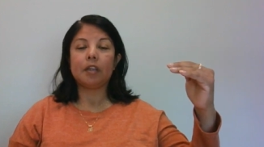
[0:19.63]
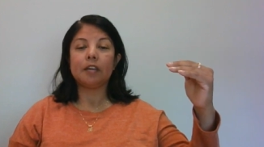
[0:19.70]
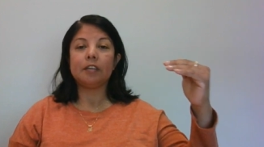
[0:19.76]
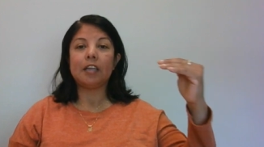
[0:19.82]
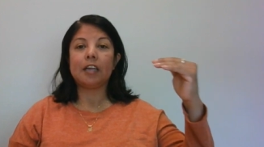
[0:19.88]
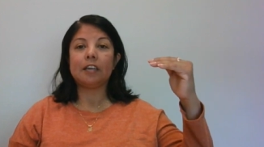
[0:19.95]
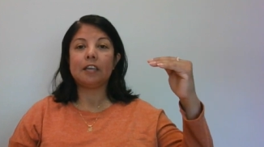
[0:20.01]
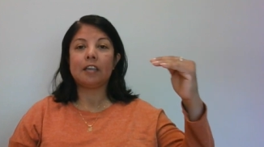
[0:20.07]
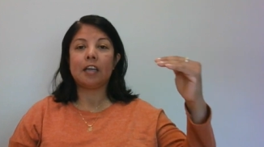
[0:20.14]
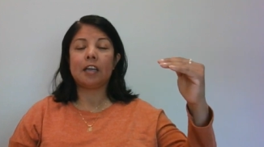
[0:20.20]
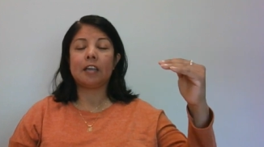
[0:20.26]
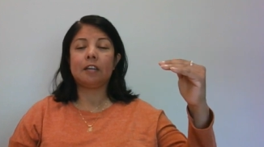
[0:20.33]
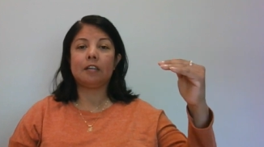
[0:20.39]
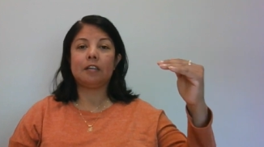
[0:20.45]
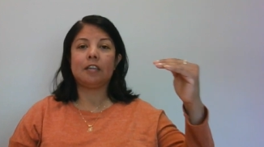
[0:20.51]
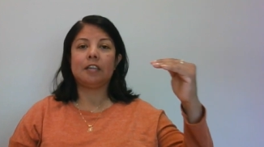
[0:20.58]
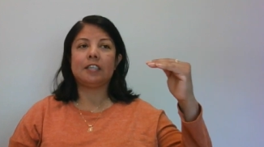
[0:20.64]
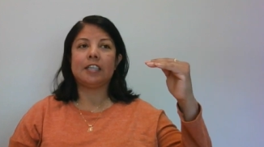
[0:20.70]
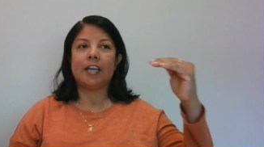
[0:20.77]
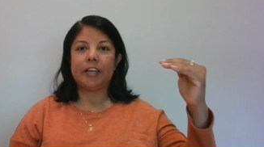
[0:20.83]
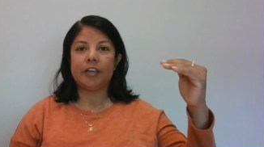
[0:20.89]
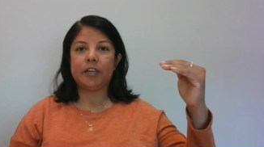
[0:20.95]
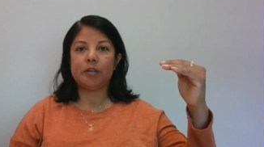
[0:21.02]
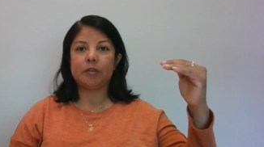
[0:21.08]
the
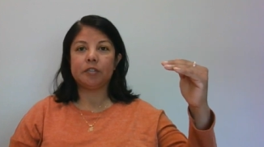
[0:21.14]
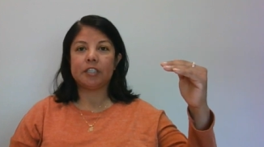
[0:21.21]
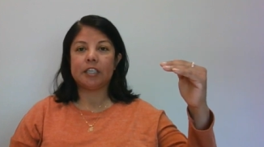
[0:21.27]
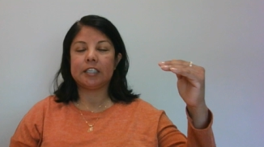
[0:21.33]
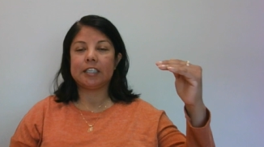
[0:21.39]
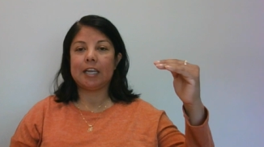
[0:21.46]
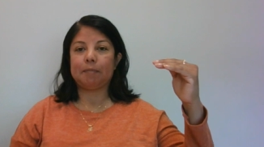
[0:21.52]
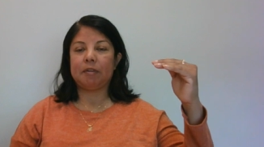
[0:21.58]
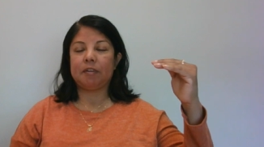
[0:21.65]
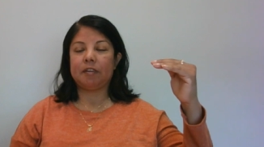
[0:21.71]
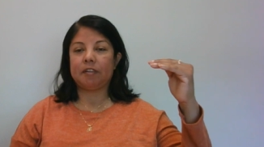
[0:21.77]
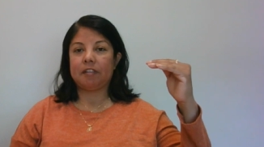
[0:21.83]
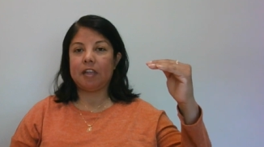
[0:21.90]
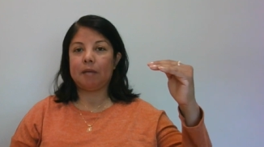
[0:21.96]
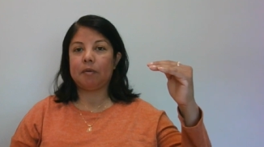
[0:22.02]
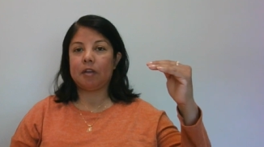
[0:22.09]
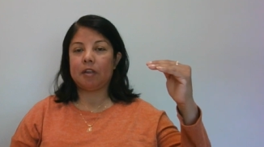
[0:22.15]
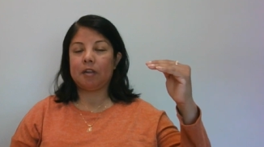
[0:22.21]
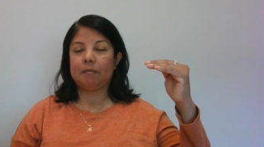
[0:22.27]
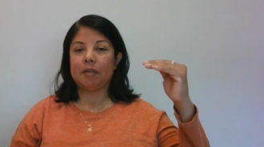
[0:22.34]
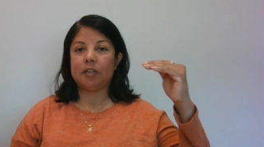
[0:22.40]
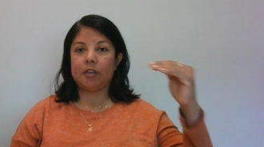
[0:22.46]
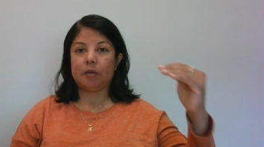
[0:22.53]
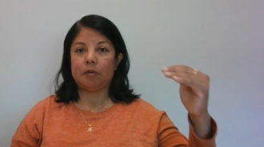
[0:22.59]
diagnosis and type of exam I'm going to
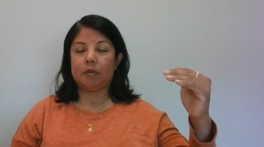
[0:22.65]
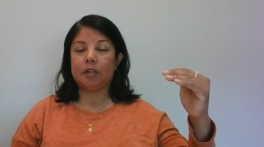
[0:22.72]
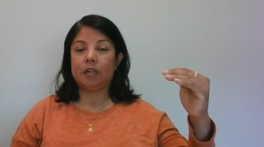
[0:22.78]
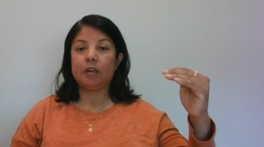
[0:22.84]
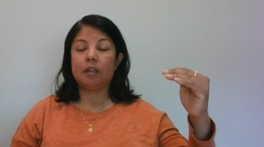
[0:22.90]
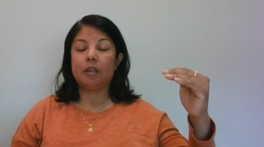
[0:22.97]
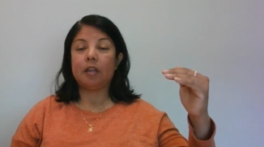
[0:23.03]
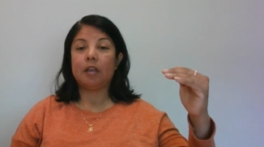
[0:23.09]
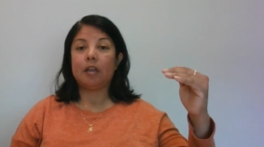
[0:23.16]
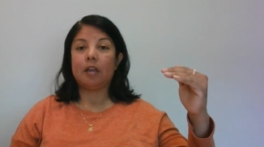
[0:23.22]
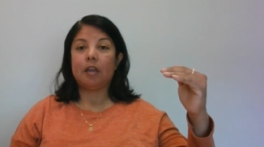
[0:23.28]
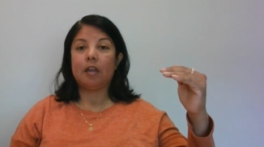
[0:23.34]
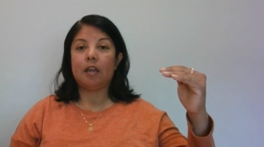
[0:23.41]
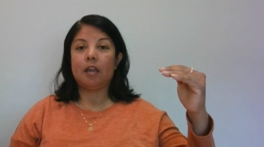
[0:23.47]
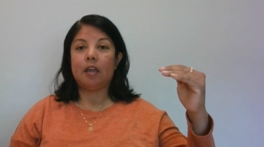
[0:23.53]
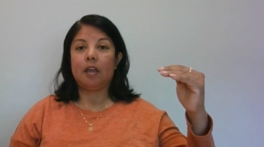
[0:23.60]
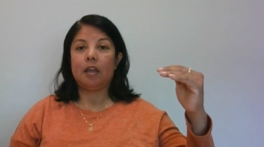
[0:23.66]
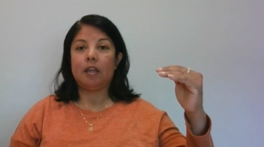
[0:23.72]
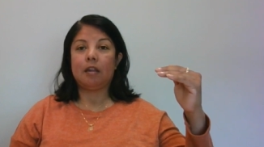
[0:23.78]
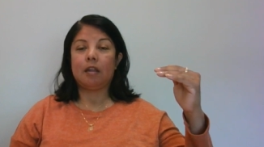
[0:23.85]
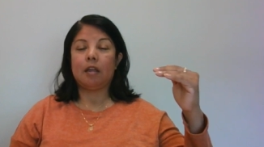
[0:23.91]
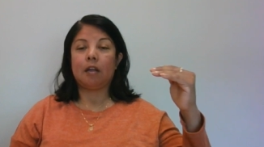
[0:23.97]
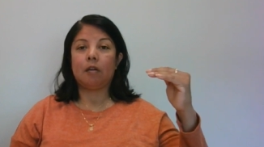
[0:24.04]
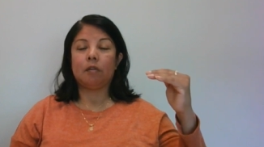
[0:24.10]
be doing,
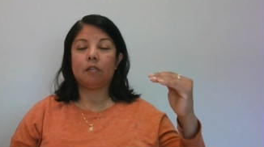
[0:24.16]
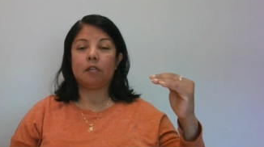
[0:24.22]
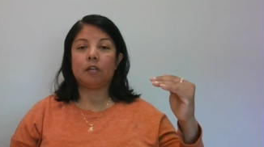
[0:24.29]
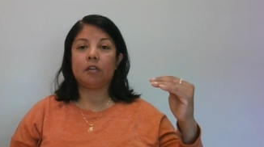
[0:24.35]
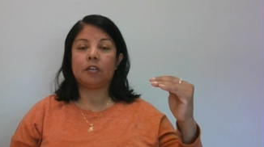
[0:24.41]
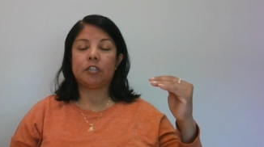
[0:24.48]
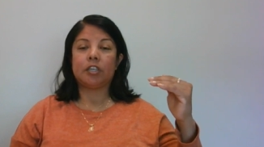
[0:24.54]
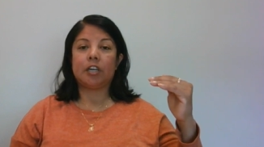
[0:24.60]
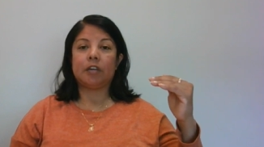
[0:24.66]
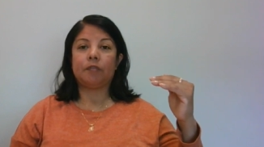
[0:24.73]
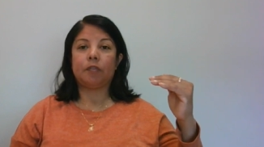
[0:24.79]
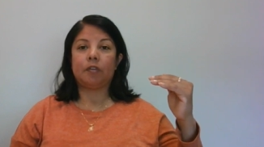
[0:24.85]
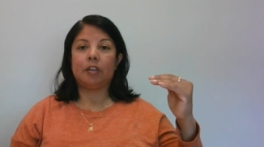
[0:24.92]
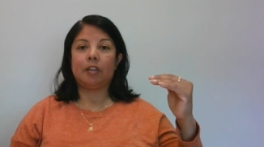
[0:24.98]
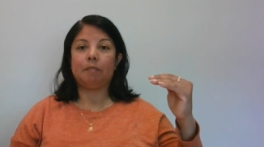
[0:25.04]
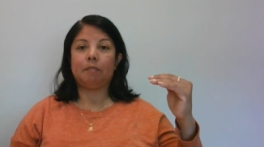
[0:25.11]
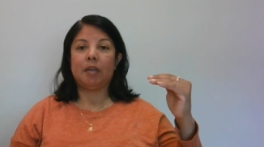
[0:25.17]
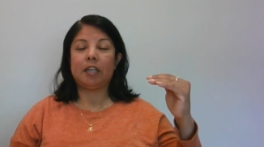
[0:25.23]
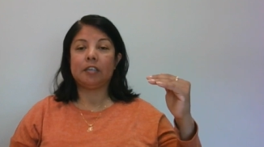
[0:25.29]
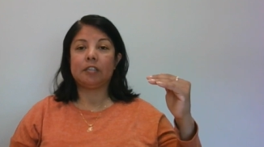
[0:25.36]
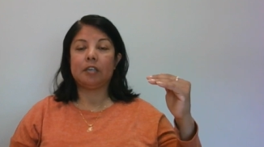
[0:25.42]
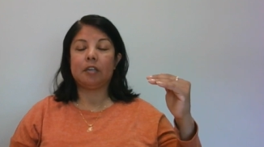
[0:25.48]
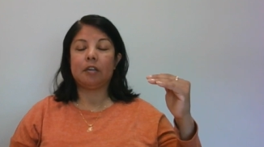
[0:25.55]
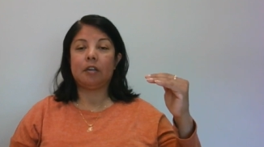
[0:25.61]
and I'm also going to check for
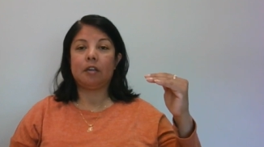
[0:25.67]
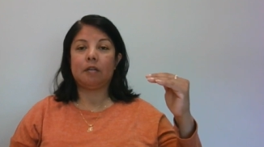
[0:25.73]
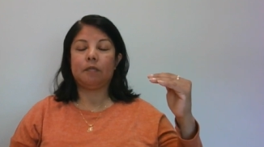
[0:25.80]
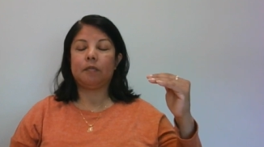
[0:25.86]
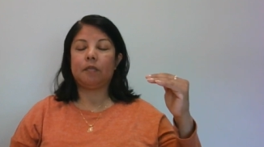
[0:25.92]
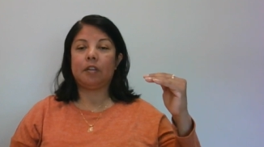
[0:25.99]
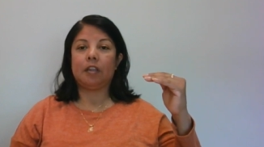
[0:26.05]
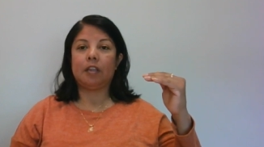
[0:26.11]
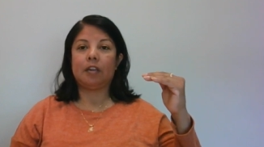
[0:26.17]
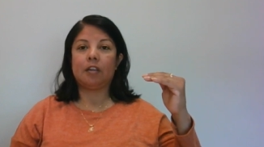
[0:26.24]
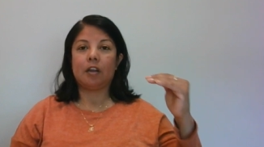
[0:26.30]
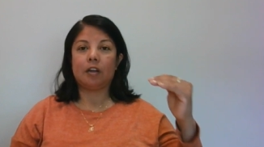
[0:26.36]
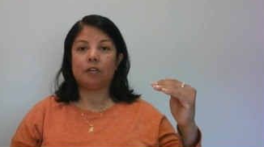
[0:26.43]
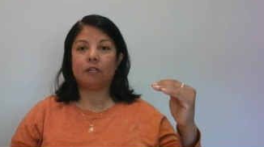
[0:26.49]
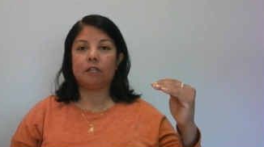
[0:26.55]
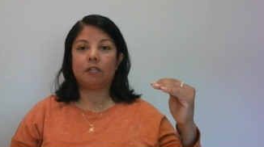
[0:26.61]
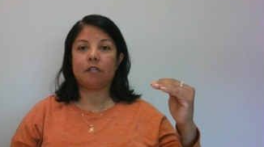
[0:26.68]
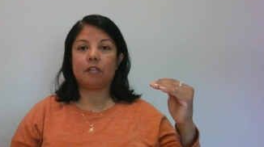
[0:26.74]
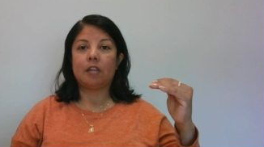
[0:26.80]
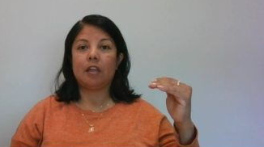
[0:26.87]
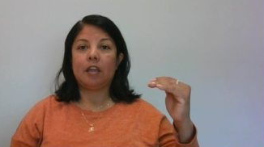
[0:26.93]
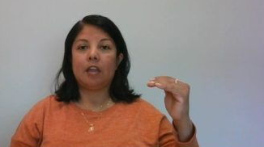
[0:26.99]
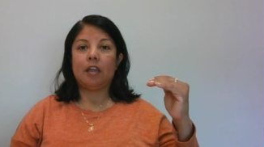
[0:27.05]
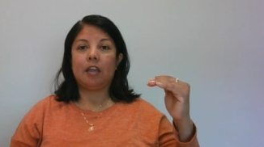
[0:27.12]
the doctor's
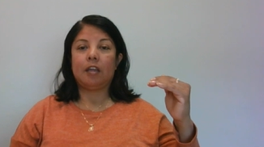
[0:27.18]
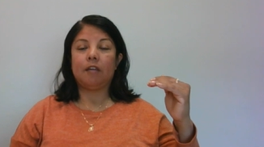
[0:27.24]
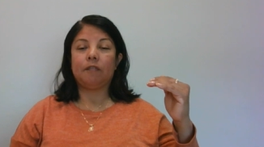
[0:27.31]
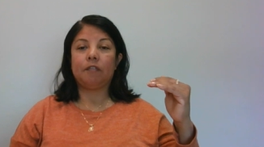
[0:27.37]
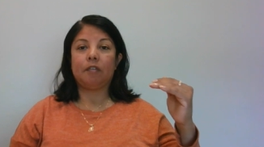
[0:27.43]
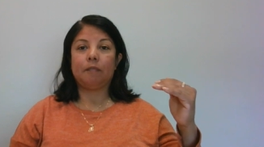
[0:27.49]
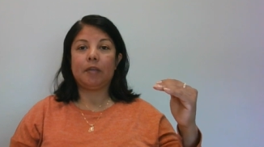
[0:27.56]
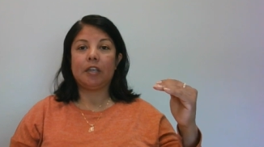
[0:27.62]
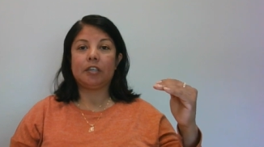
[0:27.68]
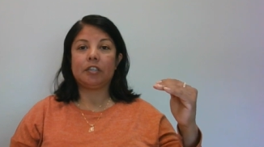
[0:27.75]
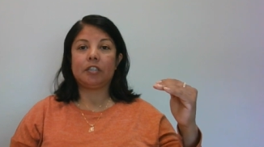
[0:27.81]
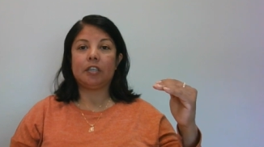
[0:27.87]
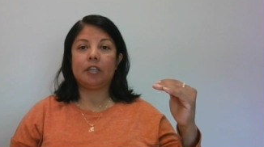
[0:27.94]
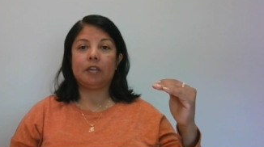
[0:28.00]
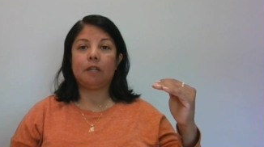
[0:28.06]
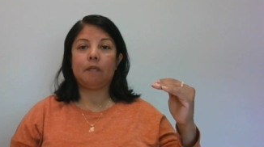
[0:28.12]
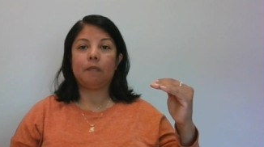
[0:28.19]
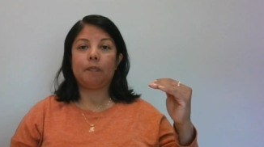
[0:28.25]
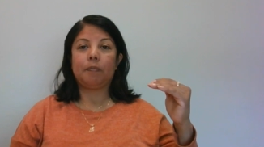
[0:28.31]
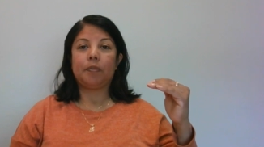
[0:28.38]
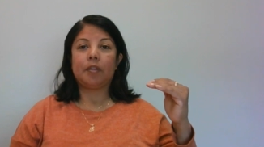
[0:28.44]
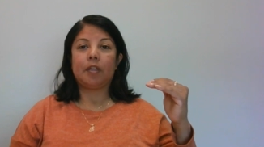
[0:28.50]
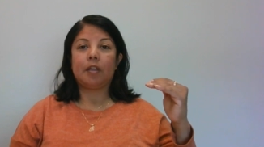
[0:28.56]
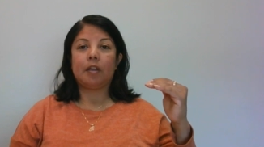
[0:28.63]
information
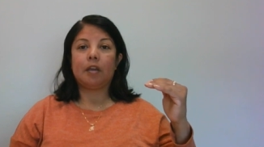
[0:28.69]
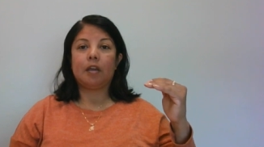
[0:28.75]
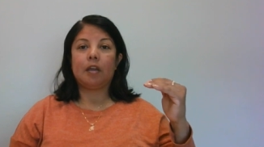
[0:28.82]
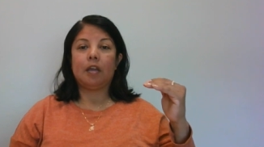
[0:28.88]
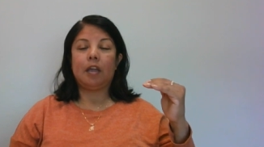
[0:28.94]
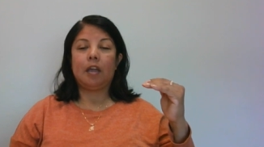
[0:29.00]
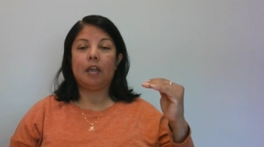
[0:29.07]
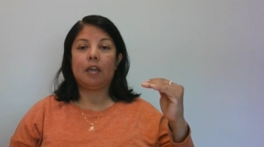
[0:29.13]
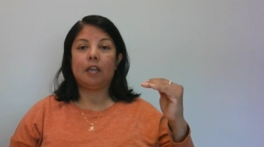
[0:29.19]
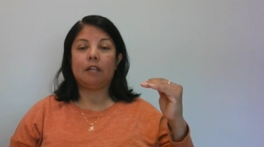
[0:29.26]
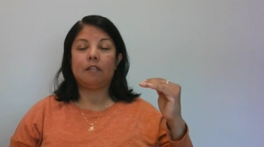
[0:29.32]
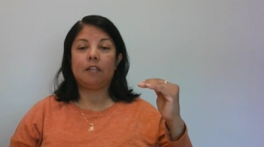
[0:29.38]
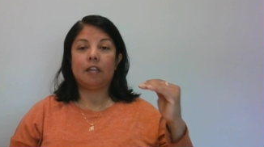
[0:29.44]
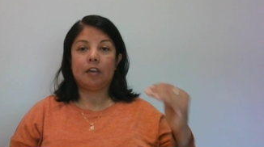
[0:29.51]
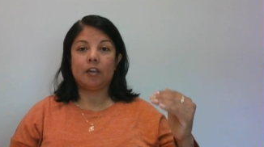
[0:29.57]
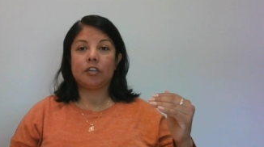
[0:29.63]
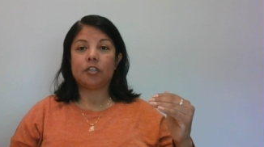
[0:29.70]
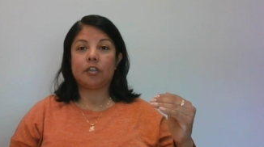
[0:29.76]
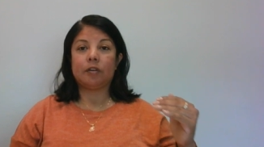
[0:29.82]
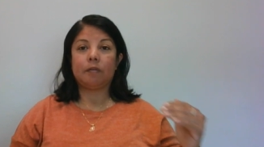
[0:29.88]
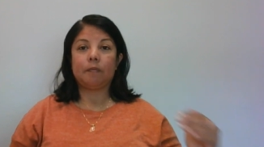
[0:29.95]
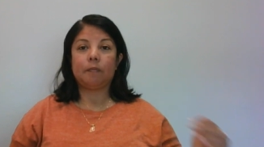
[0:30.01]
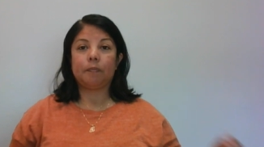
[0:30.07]
and signature.